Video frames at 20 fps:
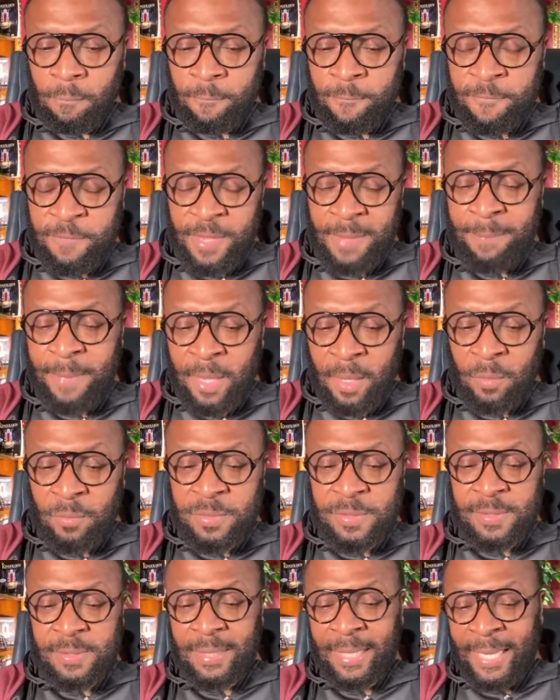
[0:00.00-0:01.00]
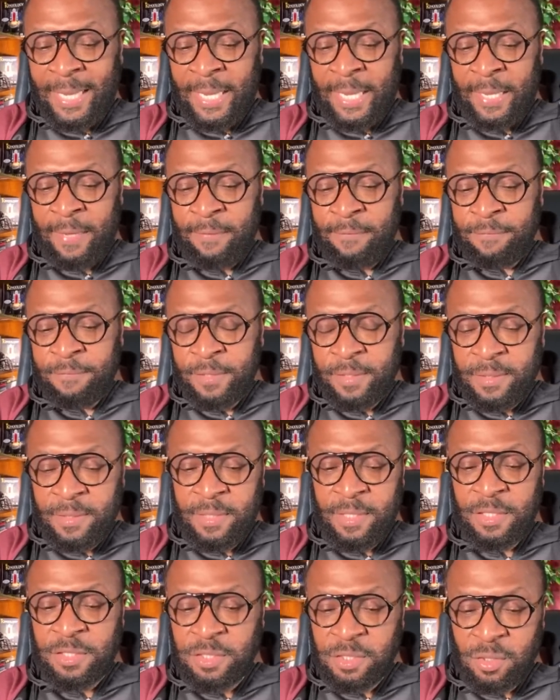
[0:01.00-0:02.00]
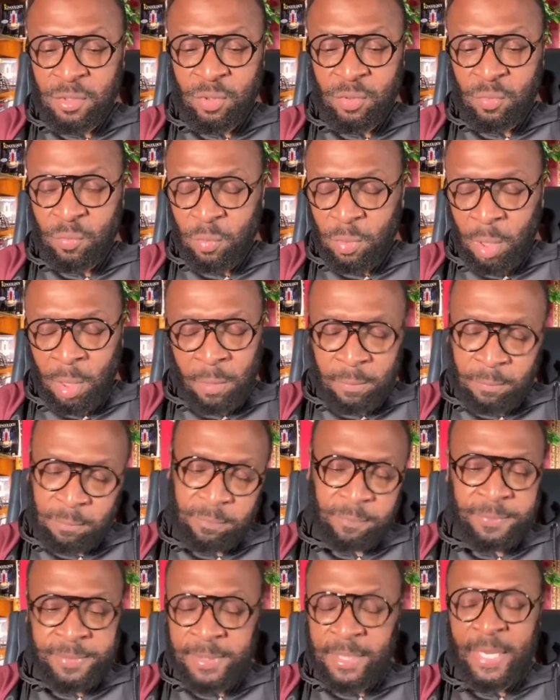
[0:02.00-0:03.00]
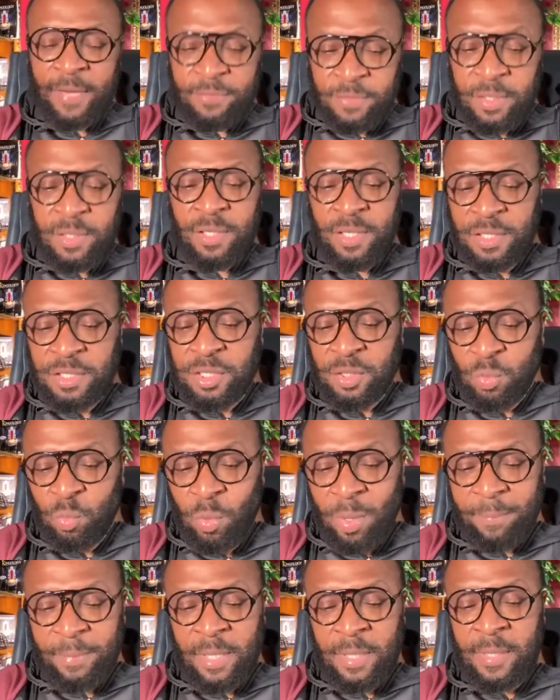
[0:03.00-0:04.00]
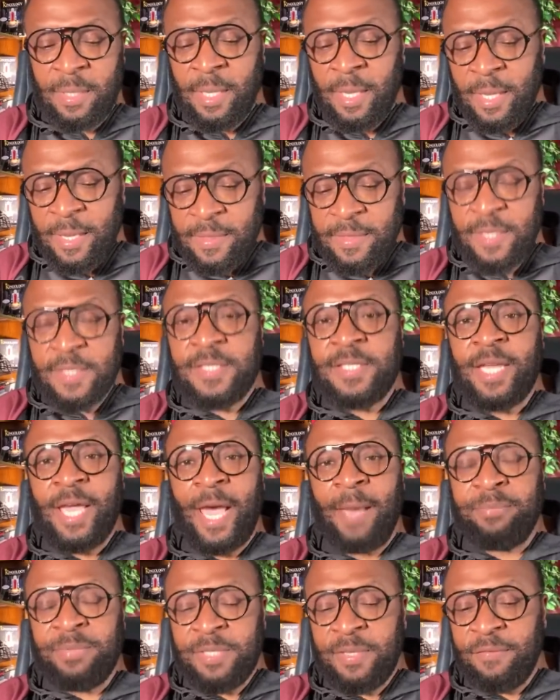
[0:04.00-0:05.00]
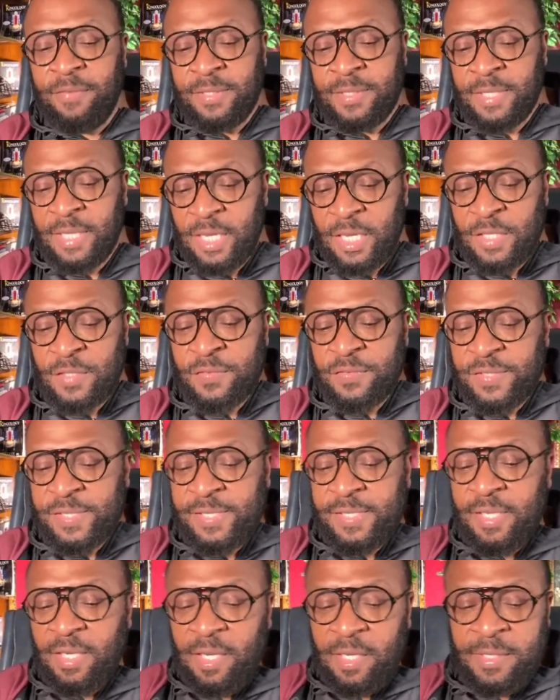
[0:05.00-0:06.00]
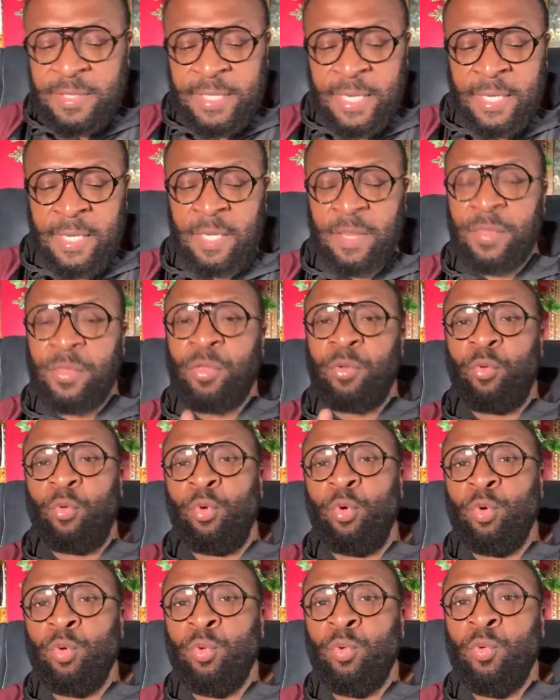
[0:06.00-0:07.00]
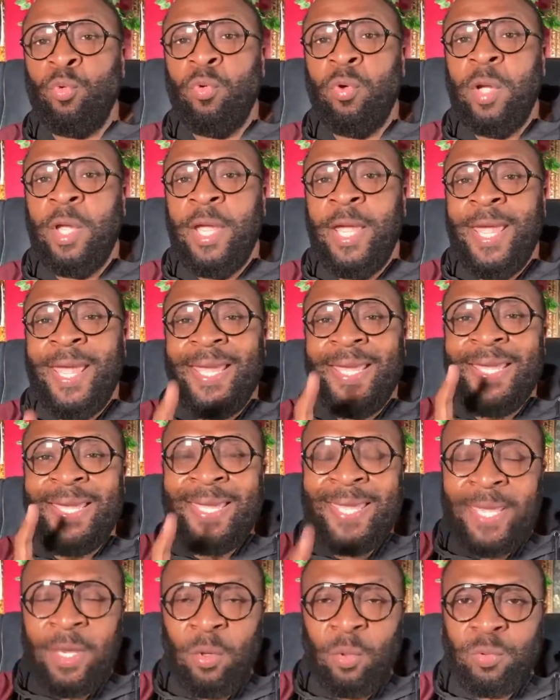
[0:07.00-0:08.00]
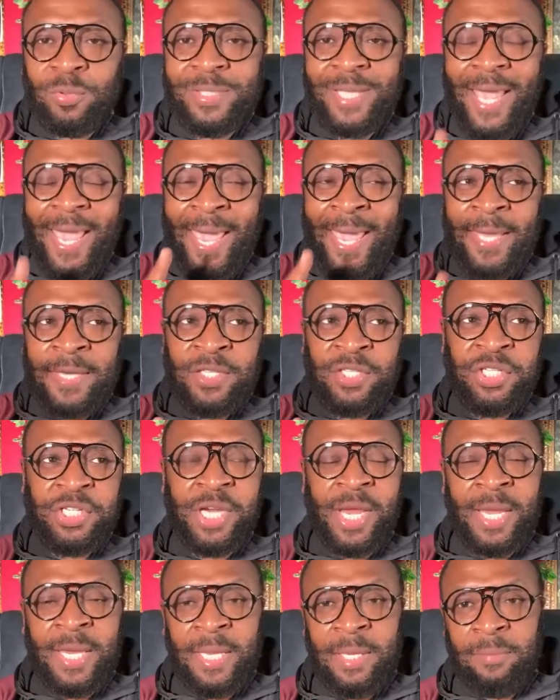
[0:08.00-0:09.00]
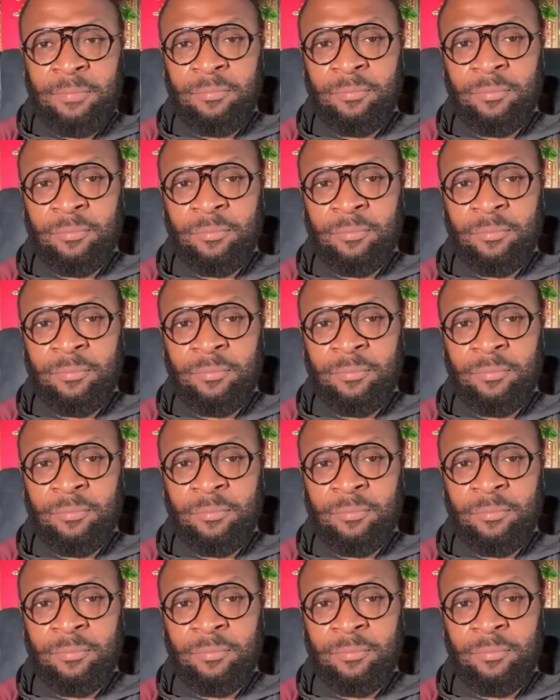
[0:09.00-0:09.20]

female slave conditioned uh, slave conditioned women this captivity is facilitated through guilt and shame.